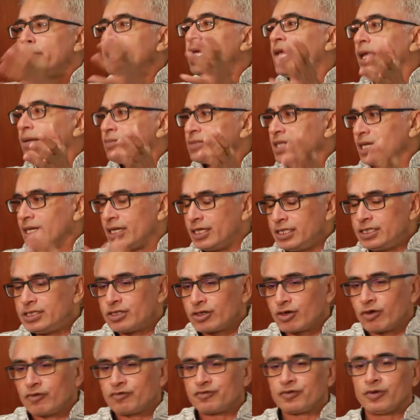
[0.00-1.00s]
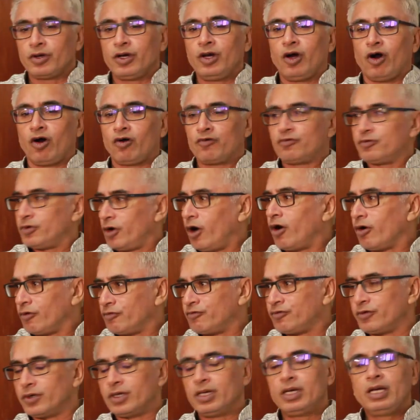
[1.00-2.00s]
and Nehru became the leader of uh,
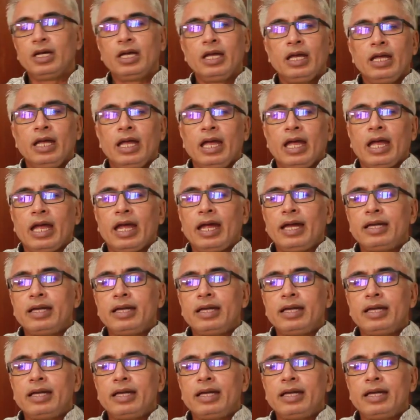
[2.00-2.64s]
of of, uh,